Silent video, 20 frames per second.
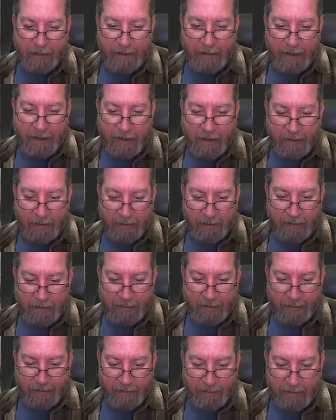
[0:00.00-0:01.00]

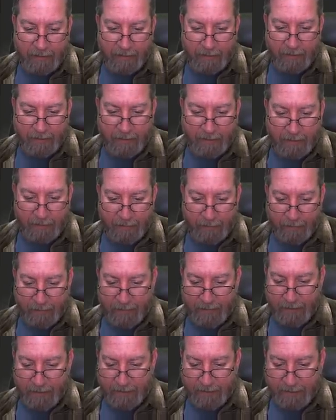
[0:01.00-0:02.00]
color
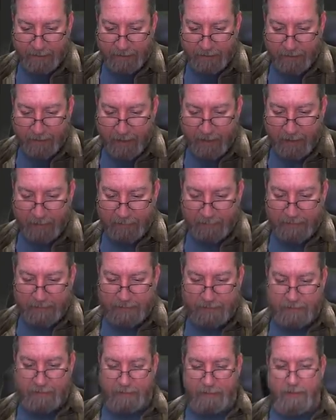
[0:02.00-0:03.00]
within the stripes.